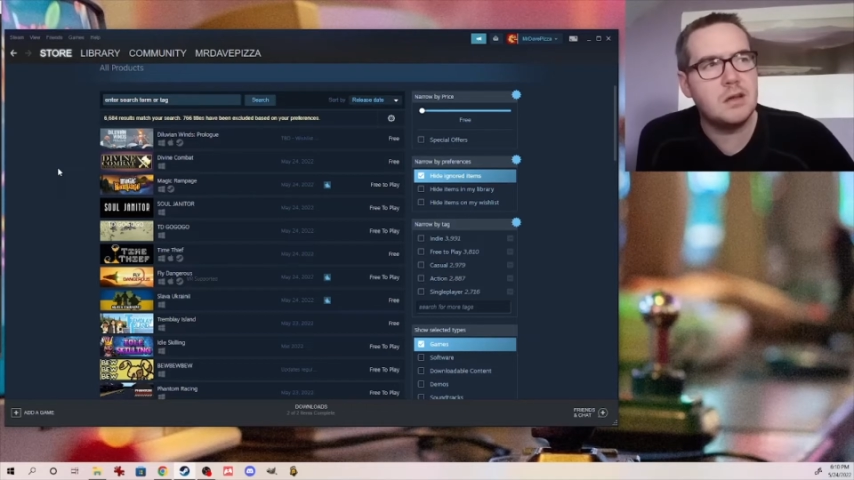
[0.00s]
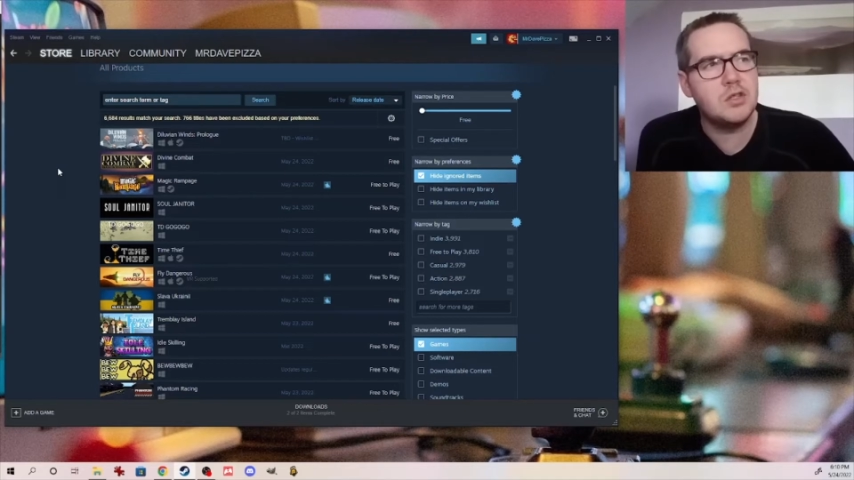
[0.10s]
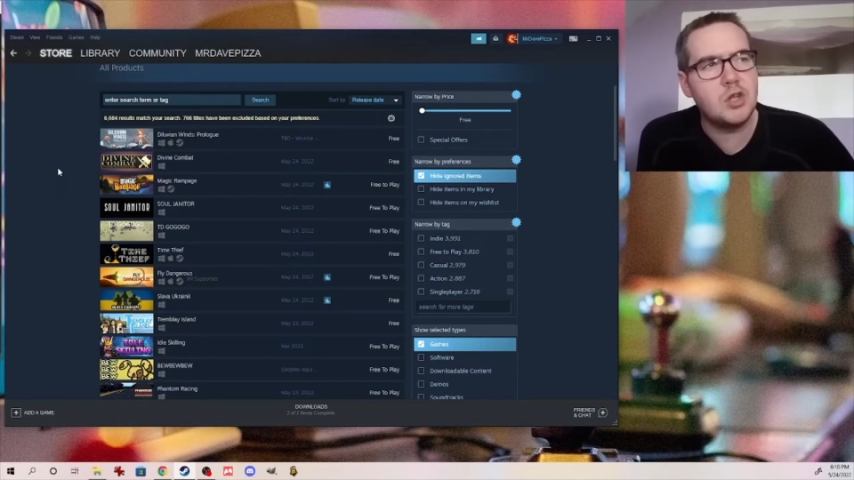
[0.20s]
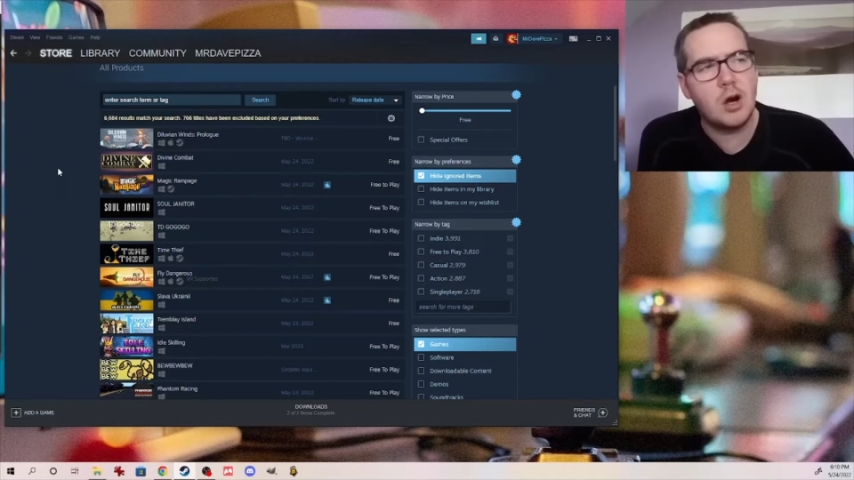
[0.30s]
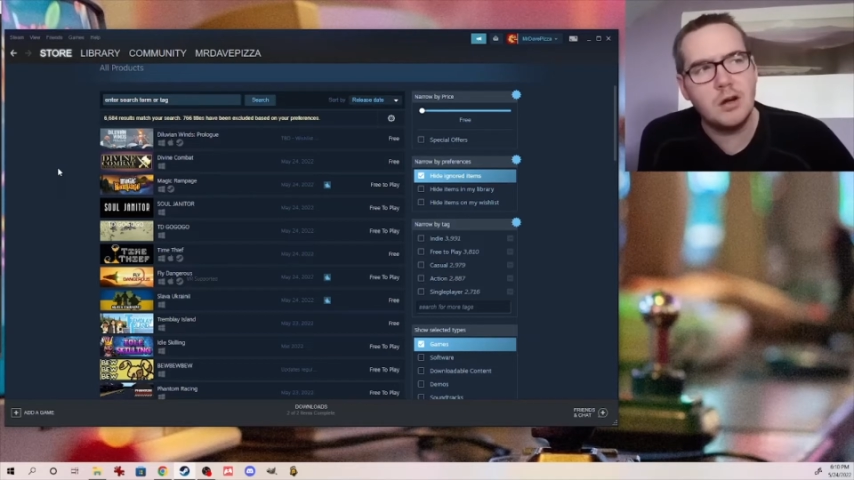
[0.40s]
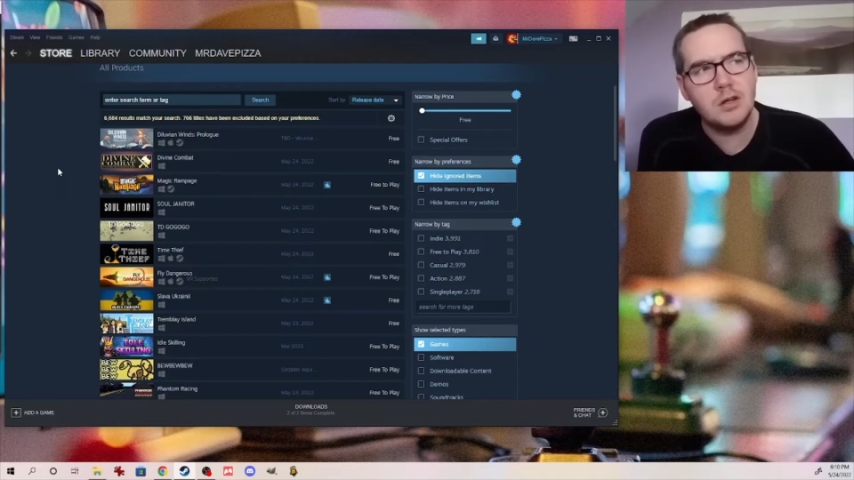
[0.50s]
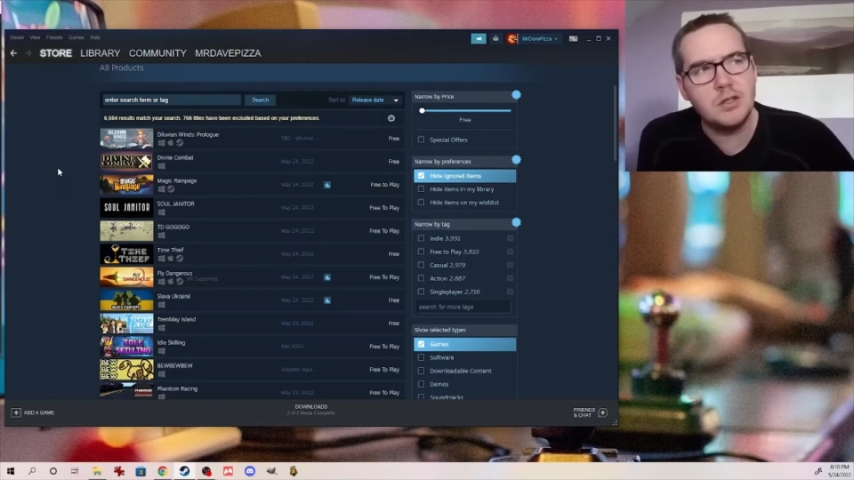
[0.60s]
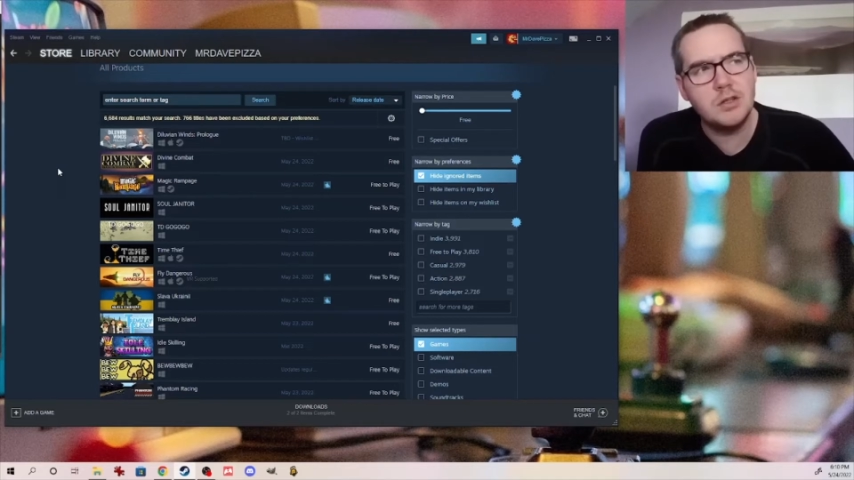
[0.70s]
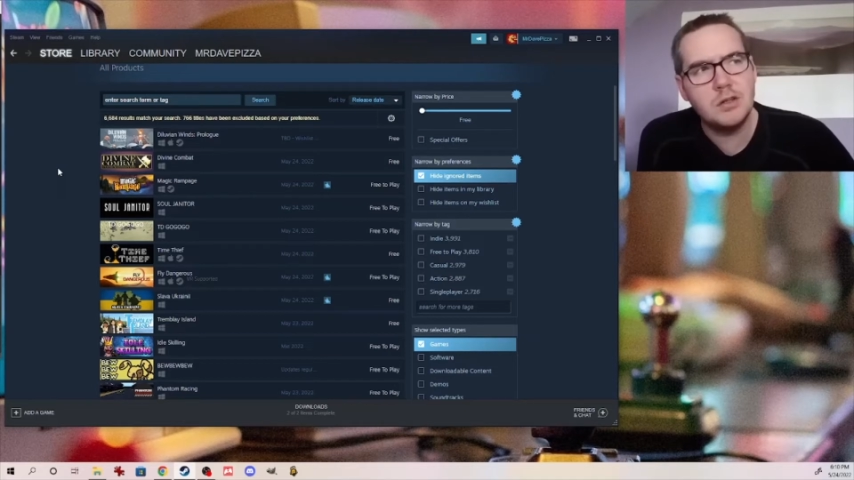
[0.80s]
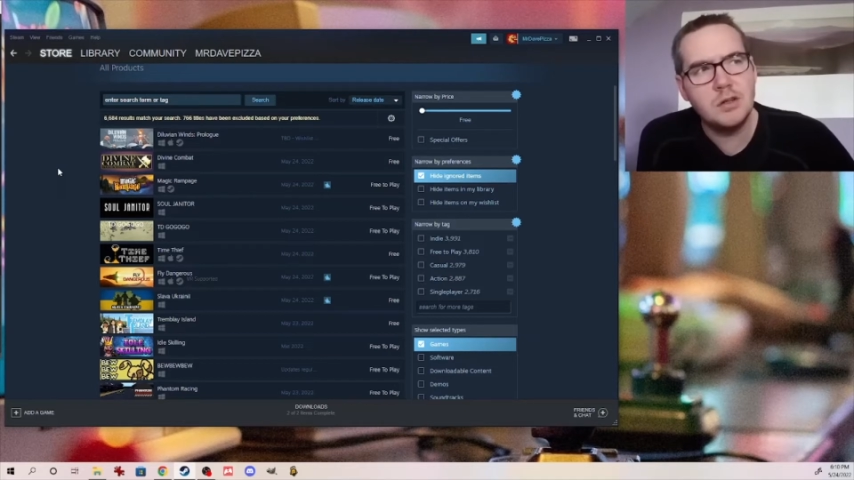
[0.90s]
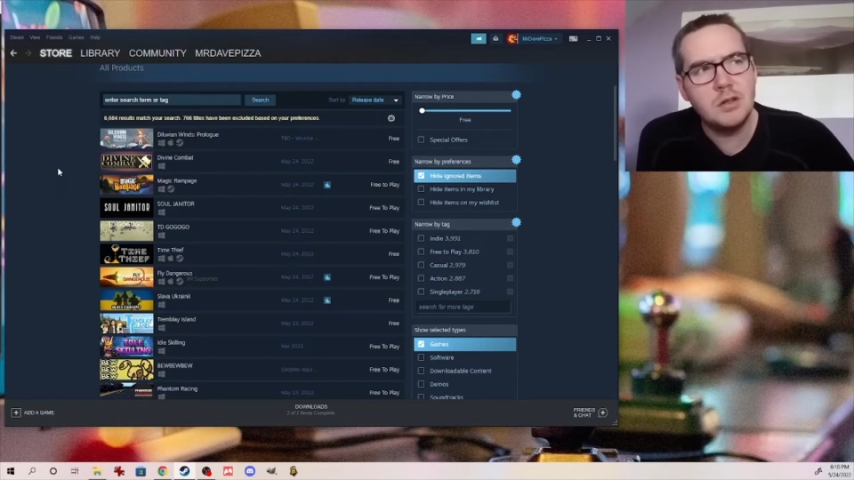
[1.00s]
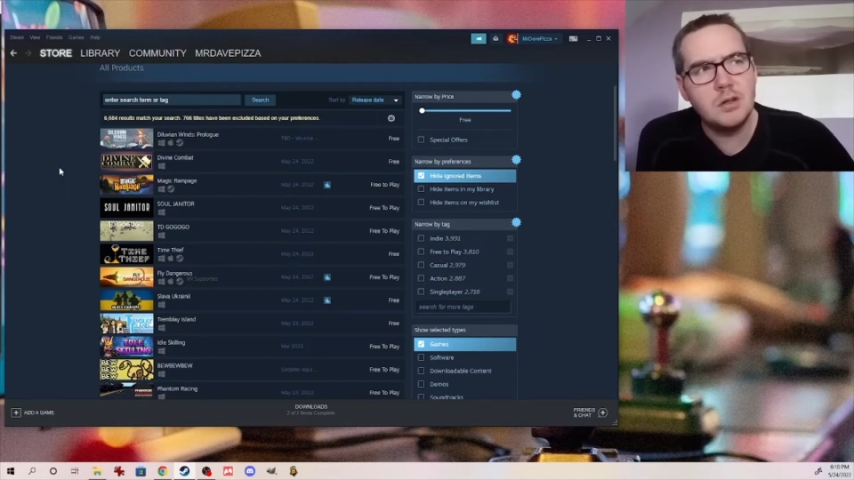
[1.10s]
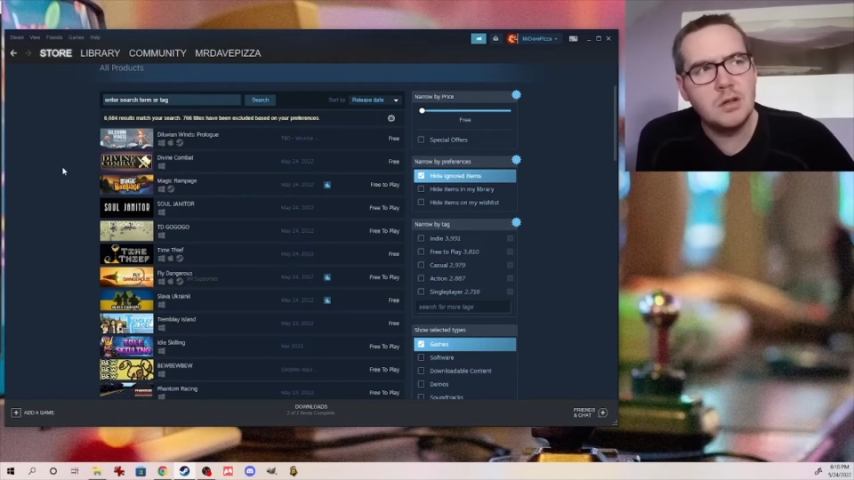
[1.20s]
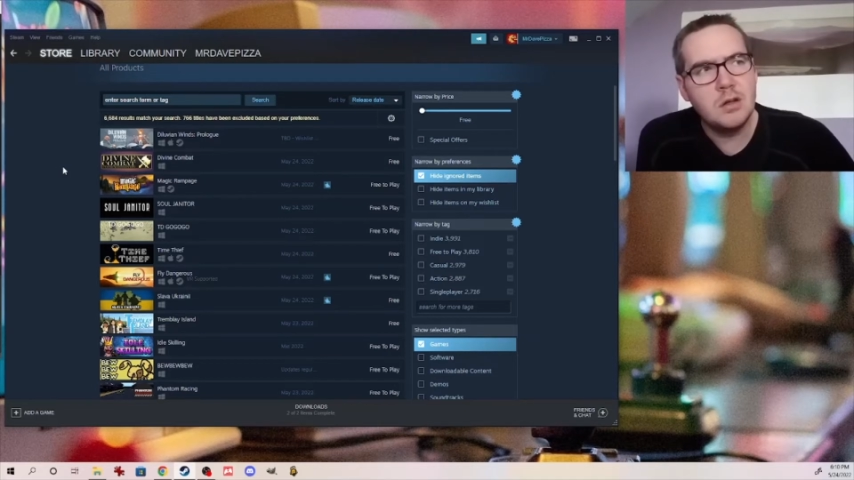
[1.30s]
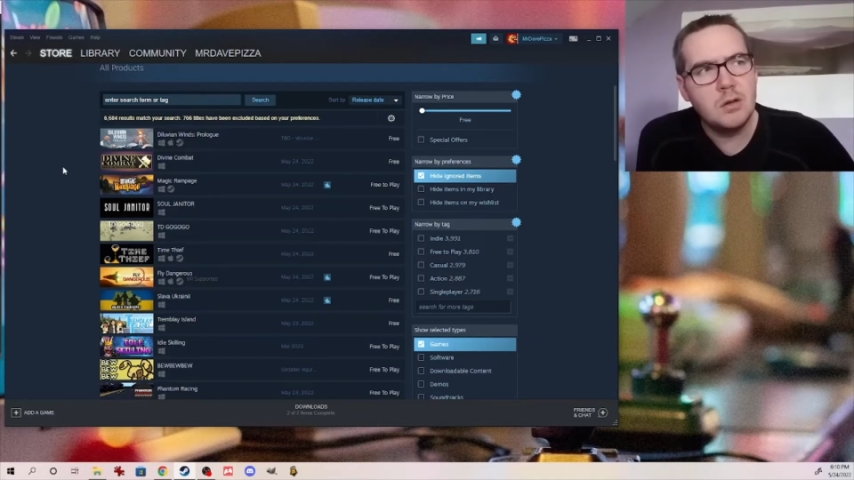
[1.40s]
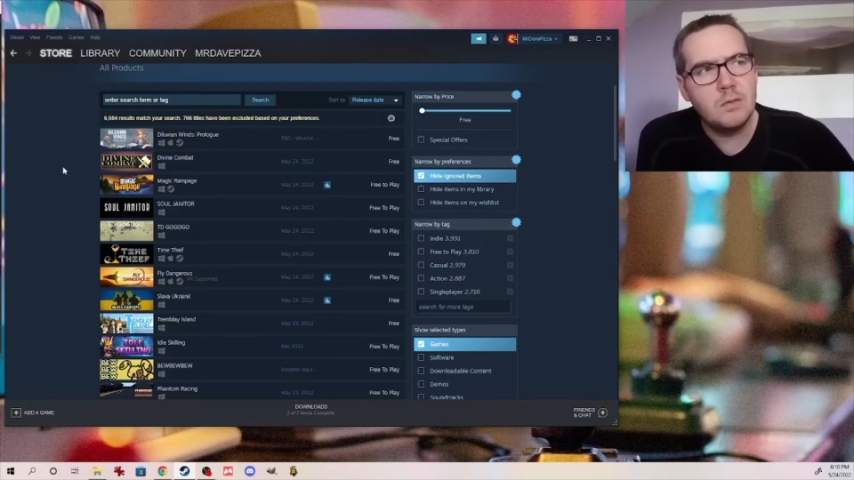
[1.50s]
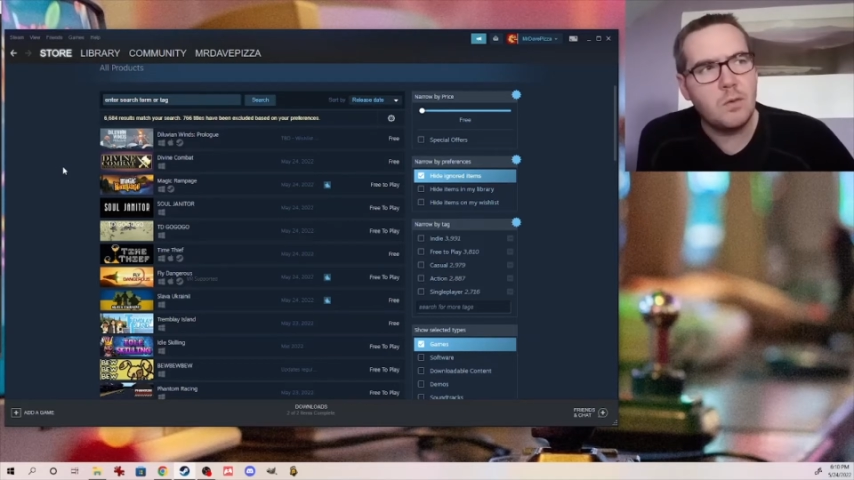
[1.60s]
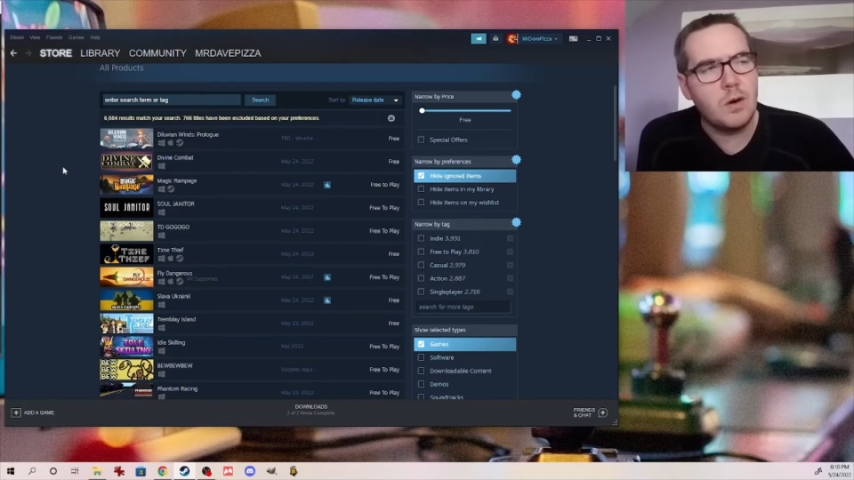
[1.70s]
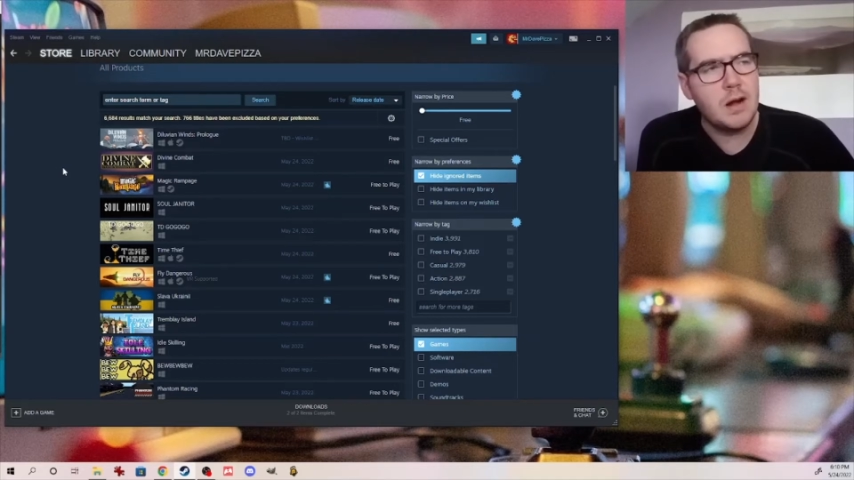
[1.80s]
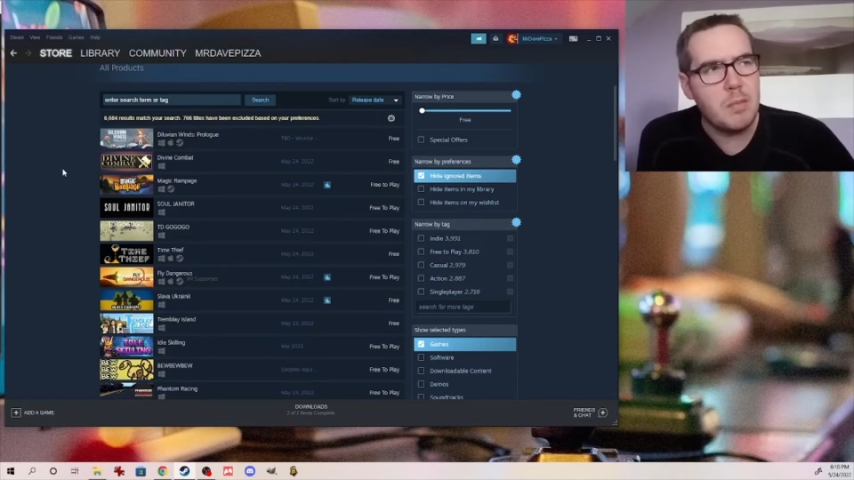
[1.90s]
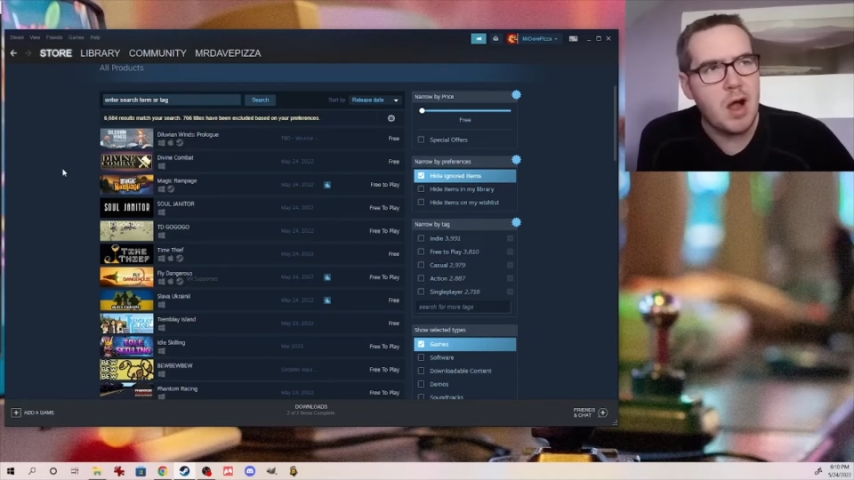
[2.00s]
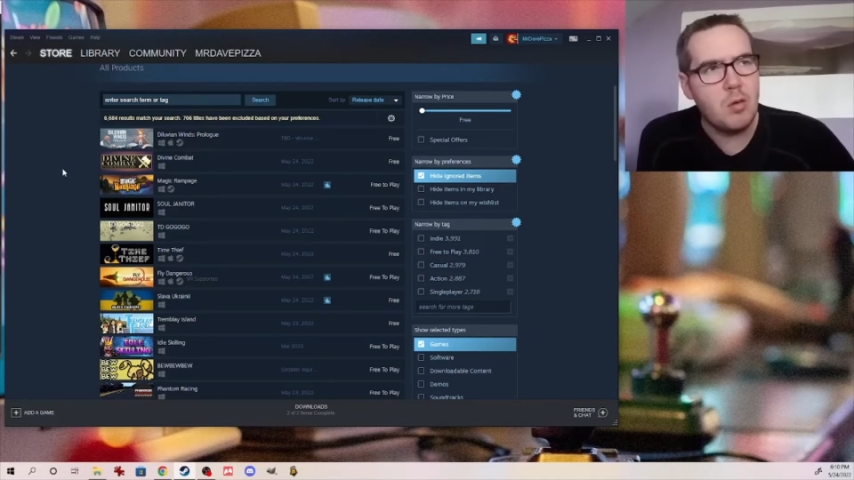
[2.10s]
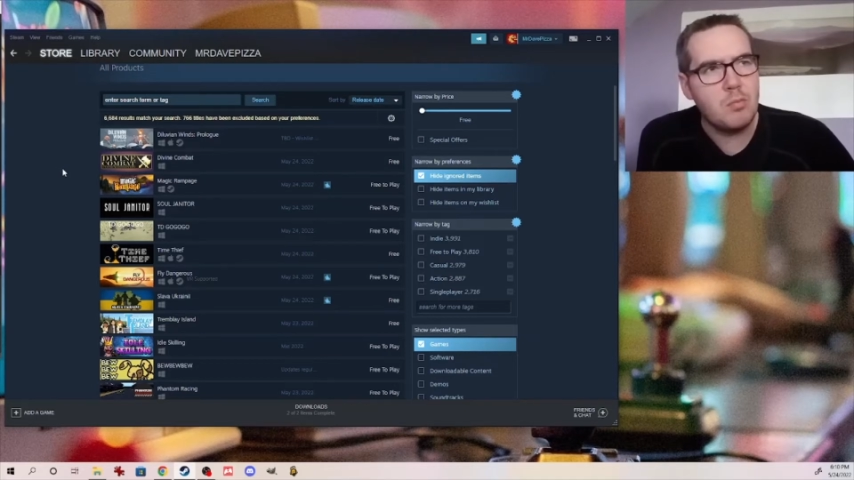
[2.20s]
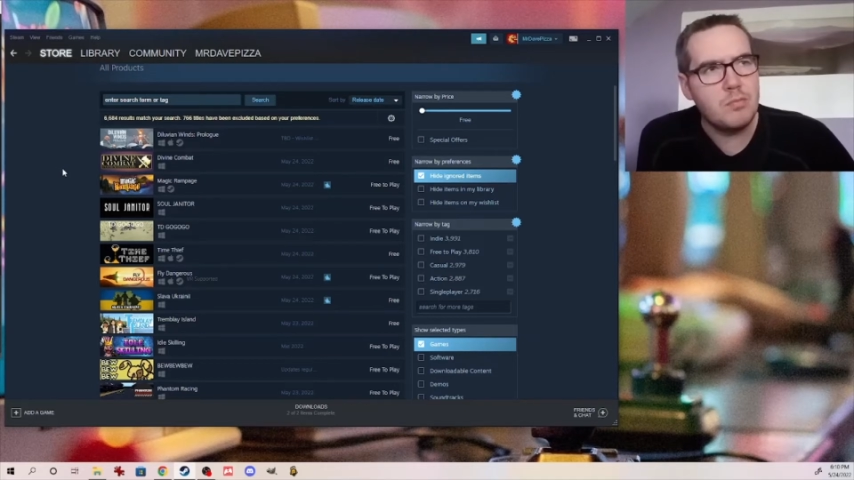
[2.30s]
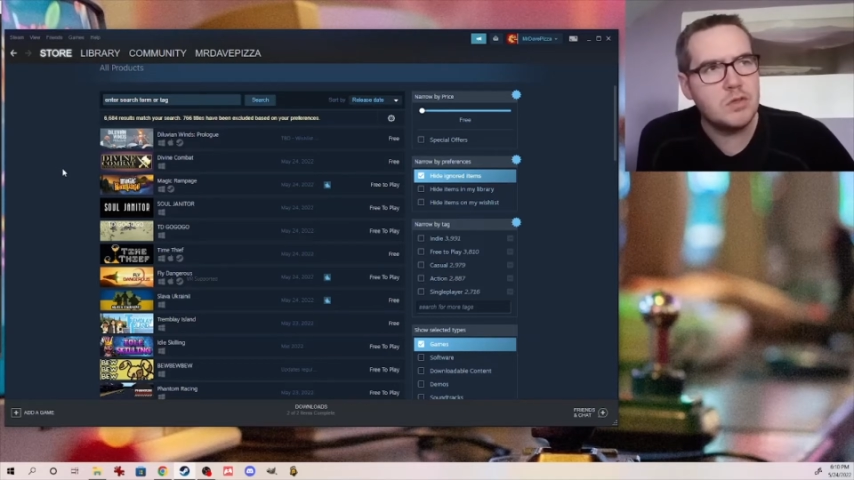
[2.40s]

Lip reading: charged for an amount.